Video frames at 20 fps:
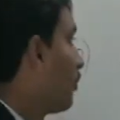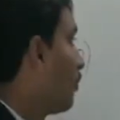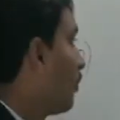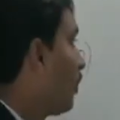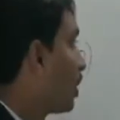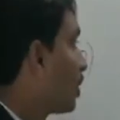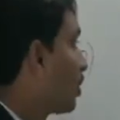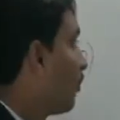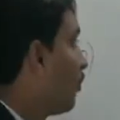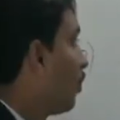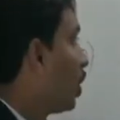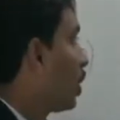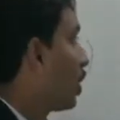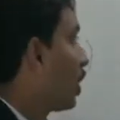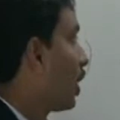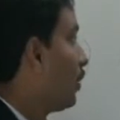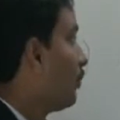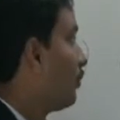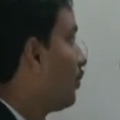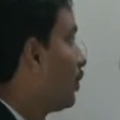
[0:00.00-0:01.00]
First of all,
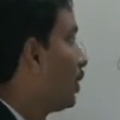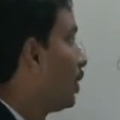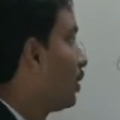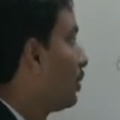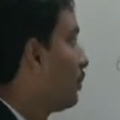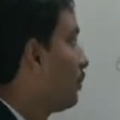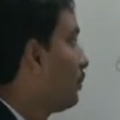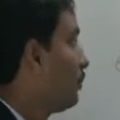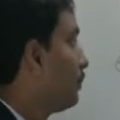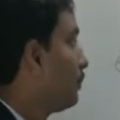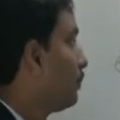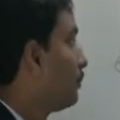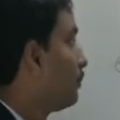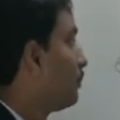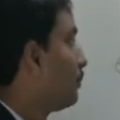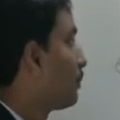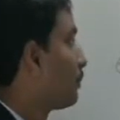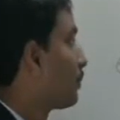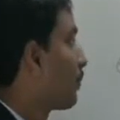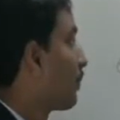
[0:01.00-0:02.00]
convert
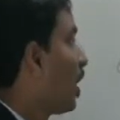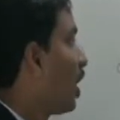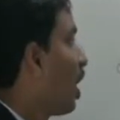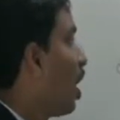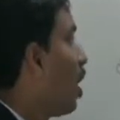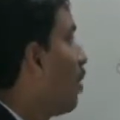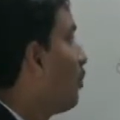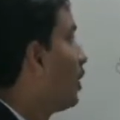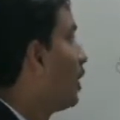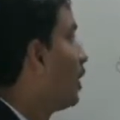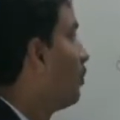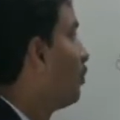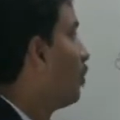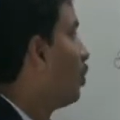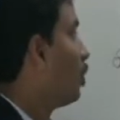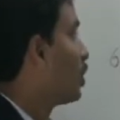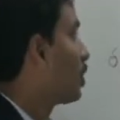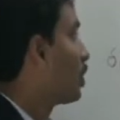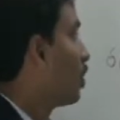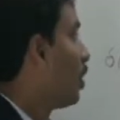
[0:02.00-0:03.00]
how many
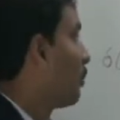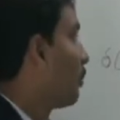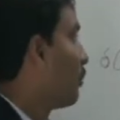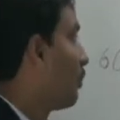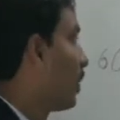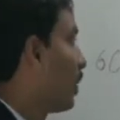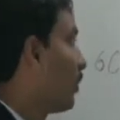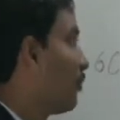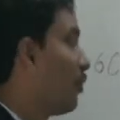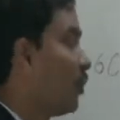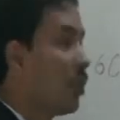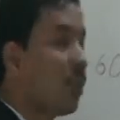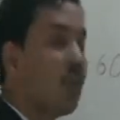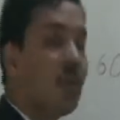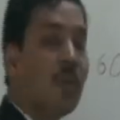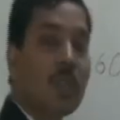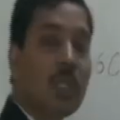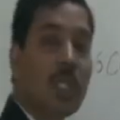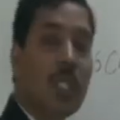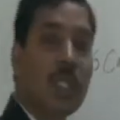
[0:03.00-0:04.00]
moles of
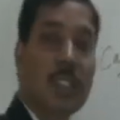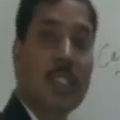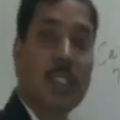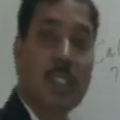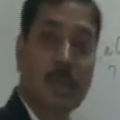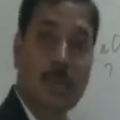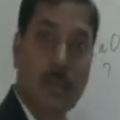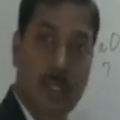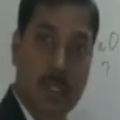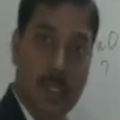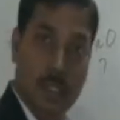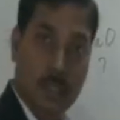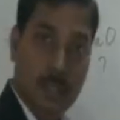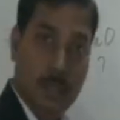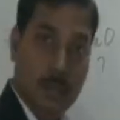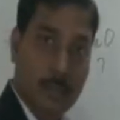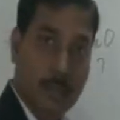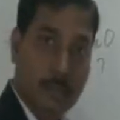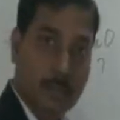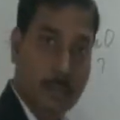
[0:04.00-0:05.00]
P4O10 is present.